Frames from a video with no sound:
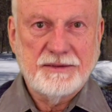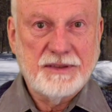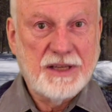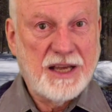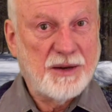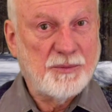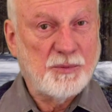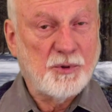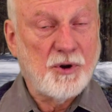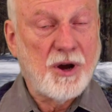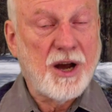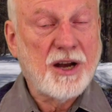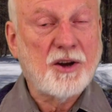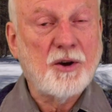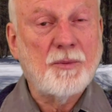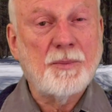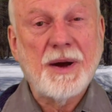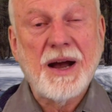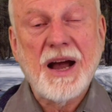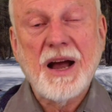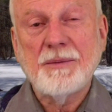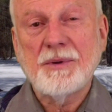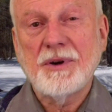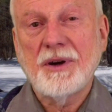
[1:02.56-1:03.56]
And Barack
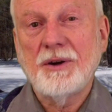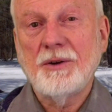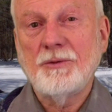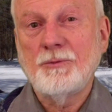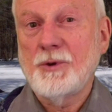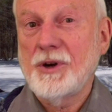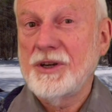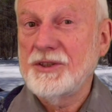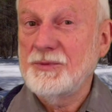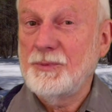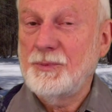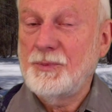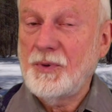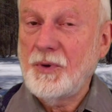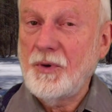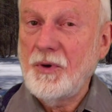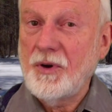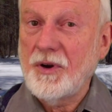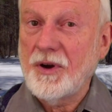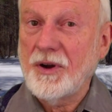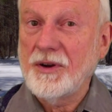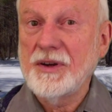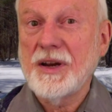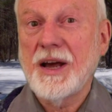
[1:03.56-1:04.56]
Obama was
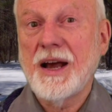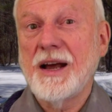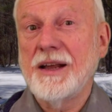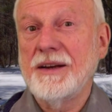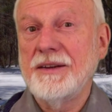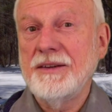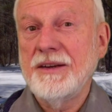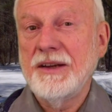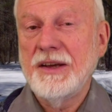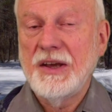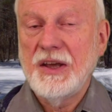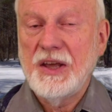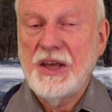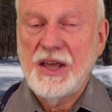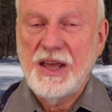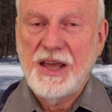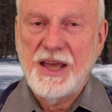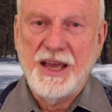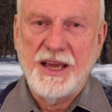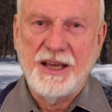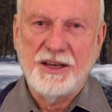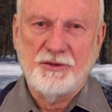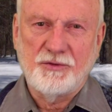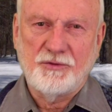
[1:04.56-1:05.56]
born on
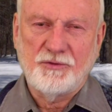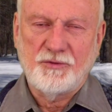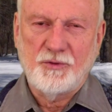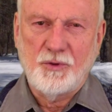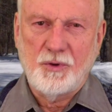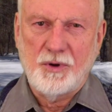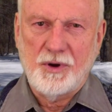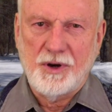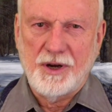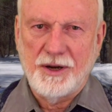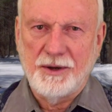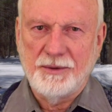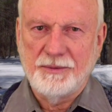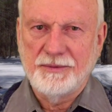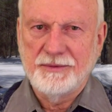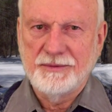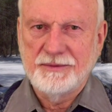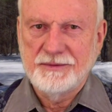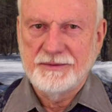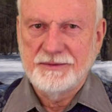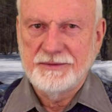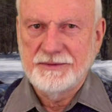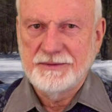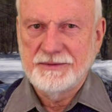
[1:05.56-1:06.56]
8/4.
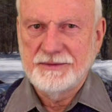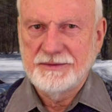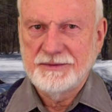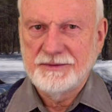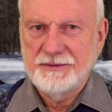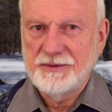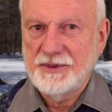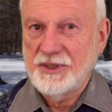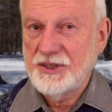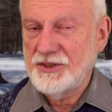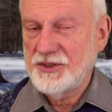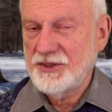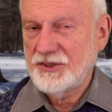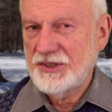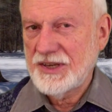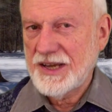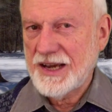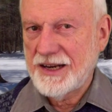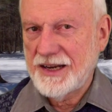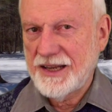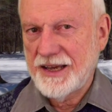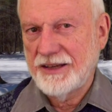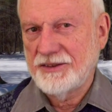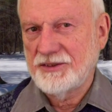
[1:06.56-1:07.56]
This is
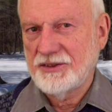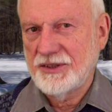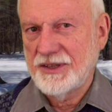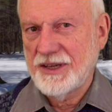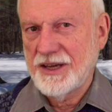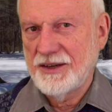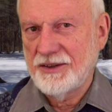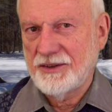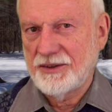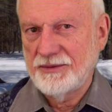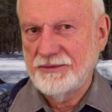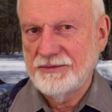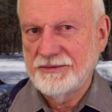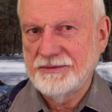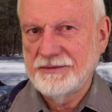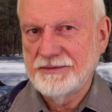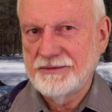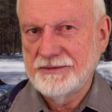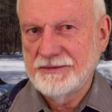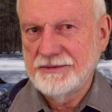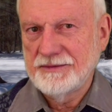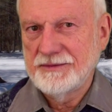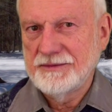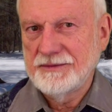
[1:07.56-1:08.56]
not accidental.
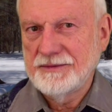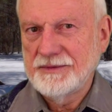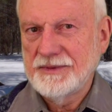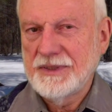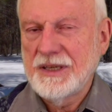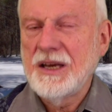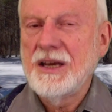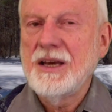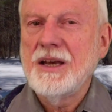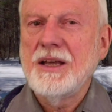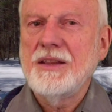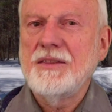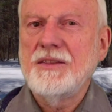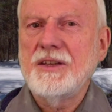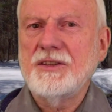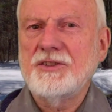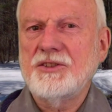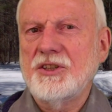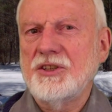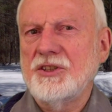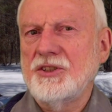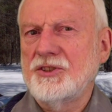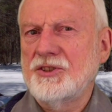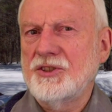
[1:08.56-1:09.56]

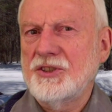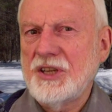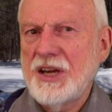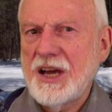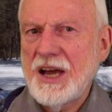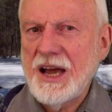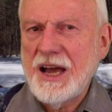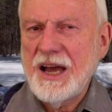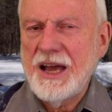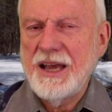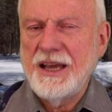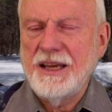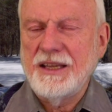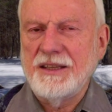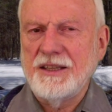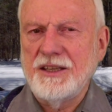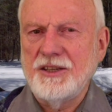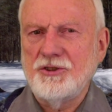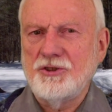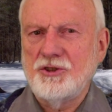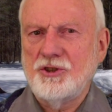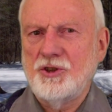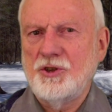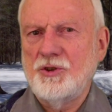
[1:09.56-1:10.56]
This is tying
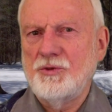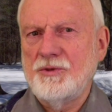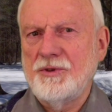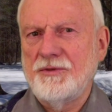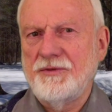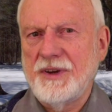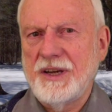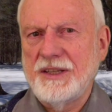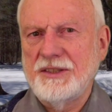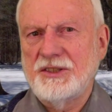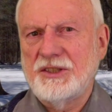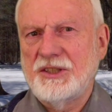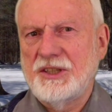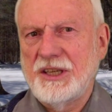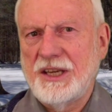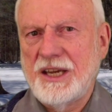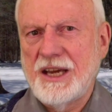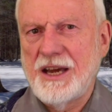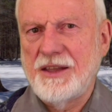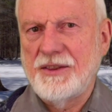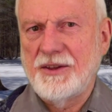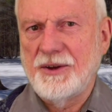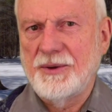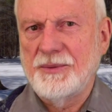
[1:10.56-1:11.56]
these two events
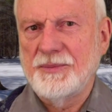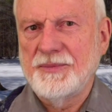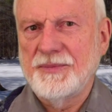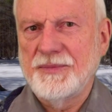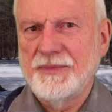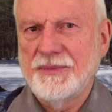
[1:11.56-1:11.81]
together.